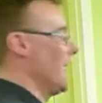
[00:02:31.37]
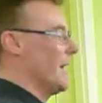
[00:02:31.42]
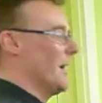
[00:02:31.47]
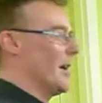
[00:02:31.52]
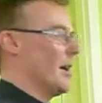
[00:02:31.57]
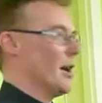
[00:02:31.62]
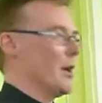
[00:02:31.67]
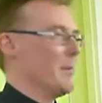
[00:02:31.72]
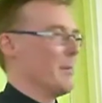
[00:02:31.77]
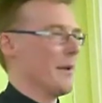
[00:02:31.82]

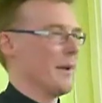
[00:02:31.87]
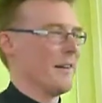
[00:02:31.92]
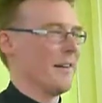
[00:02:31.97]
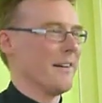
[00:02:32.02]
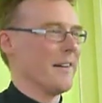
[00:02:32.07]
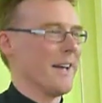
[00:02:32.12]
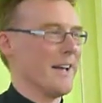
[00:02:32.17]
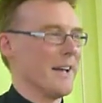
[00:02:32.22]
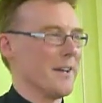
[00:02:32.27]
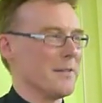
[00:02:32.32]
and
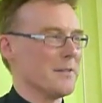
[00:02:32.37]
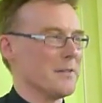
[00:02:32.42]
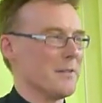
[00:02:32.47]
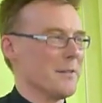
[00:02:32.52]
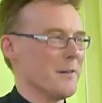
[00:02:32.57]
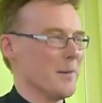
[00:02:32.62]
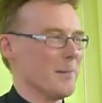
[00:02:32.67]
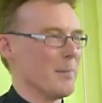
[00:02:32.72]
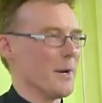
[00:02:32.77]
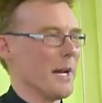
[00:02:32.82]
I had,
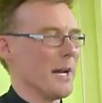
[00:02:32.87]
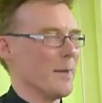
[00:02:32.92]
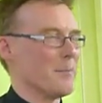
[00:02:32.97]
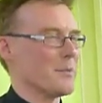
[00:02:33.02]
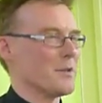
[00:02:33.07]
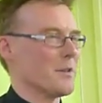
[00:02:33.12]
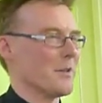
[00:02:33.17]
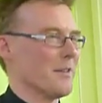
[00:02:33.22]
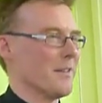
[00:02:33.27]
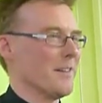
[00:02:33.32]

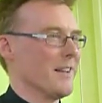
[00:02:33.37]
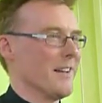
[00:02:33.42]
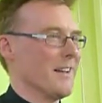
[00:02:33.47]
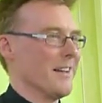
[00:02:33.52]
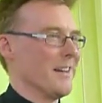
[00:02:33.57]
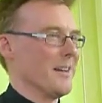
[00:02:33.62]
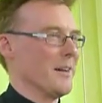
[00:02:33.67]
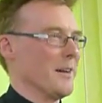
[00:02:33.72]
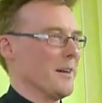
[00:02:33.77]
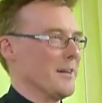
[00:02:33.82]
perhaps a
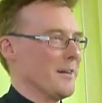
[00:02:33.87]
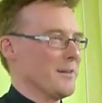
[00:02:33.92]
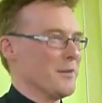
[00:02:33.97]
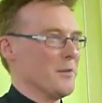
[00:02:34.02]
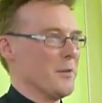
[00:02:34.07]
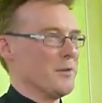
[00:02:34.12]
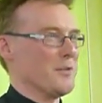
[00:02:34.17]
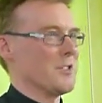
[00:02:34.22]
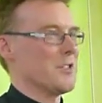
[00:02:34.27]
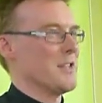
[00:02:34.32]

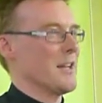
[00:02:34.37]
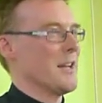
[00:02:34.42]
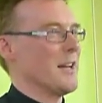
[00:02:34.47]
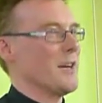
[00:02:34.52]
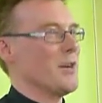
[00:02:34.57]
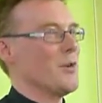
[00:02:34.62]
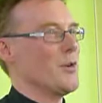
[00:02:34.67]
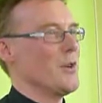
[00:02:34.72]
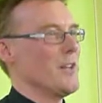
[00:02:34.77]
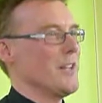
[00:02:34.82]
good
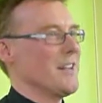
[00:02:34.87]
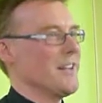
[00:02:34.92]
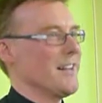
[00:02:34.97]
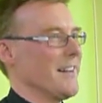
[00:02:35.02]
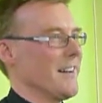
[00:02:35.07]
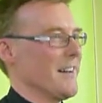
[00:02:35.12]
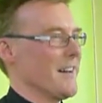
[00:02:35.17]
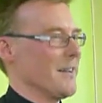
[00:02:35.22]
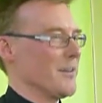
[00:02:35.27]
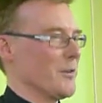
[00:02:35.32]
salary.
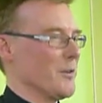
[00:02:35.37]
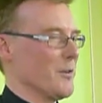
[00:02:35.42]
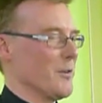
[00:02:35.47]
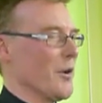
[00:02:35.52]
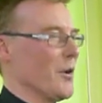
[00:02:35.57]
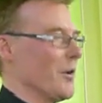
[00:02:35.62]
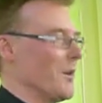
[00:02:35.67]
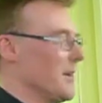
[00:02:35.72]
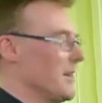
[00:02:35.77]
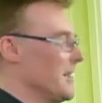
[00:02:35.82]
I had good
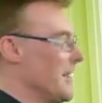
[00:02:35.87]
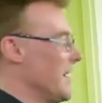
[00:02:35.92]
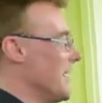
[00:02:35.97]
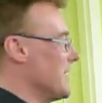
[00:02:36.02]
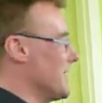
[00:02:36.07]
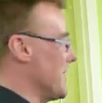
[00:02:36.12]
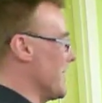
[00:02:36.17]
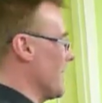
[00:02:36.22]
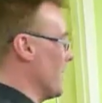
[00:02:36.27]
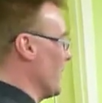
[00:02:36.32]

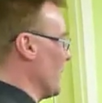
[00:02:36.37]
holidays. I had a